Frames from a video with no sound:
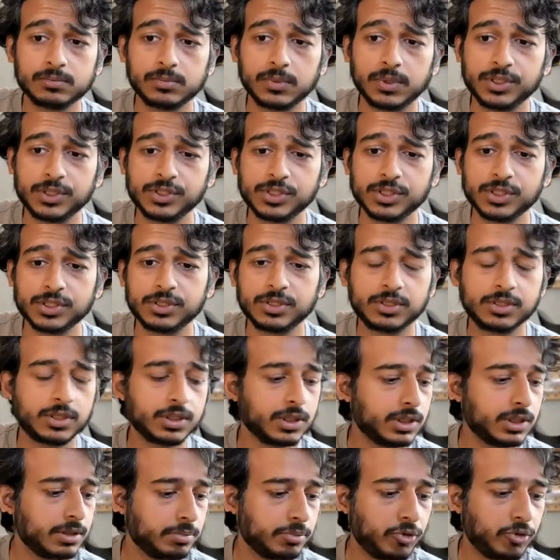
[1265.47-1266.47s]
It's just
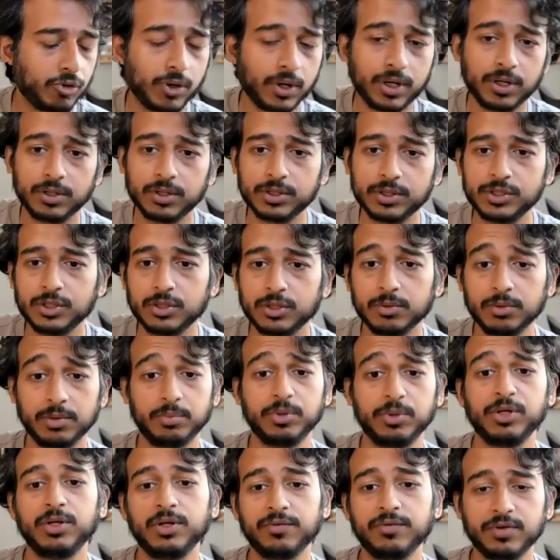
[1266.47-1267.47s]
creators. You know, the
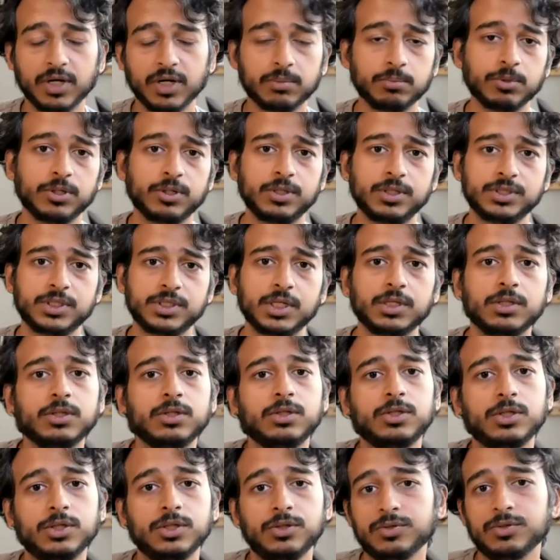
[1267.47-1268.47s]
beauty of Gumroad is that
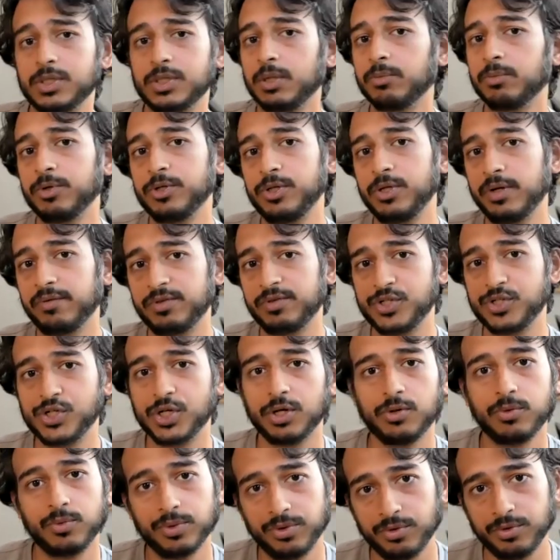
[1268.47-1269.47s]
to use Gumroad, you have to
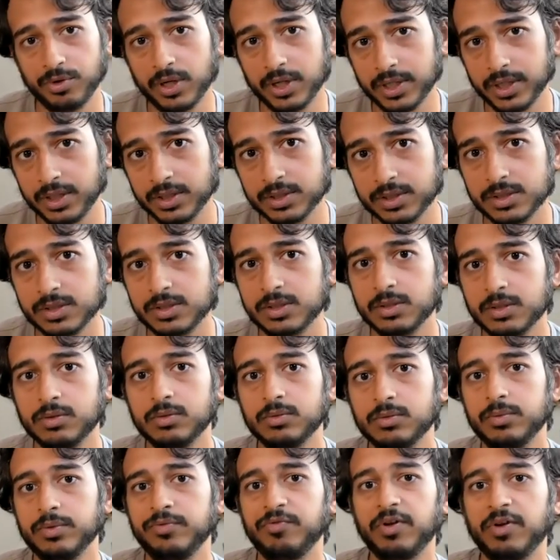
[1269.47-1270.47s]
share it with your audience.
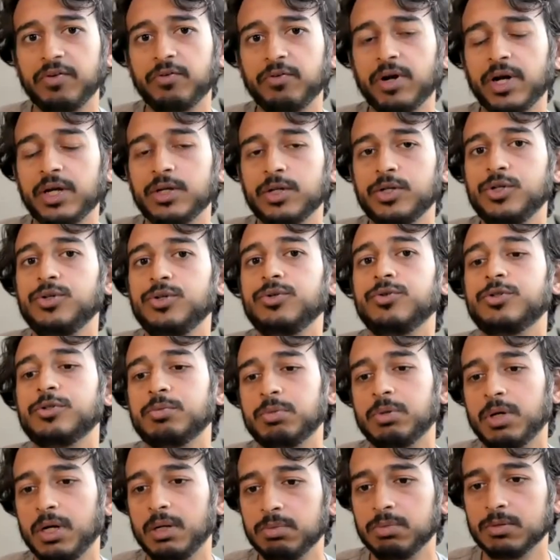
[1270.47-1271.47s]
So we've never had a huge
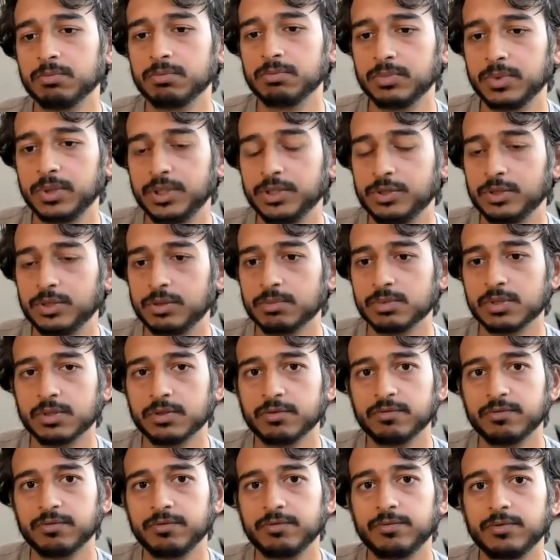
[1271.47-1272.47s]
problem in terms
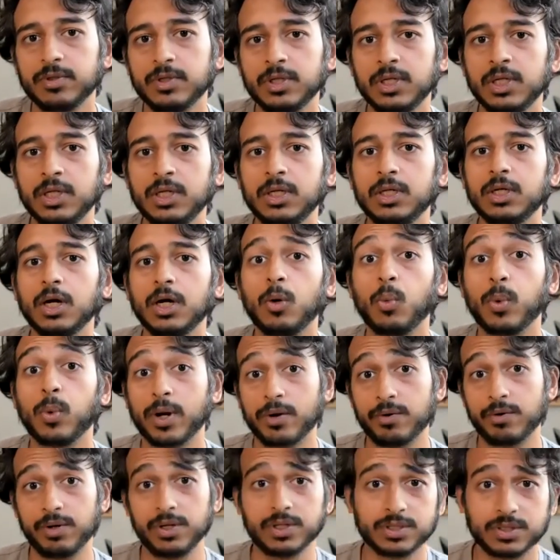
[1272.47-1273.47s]
of
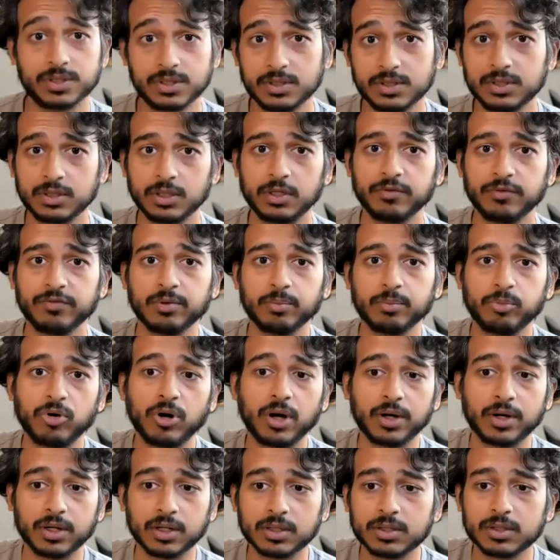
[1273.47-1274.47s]
awareness of the
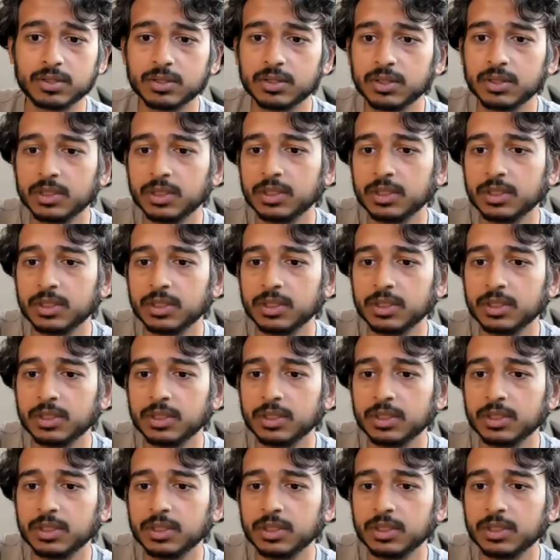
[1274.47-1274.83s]
product.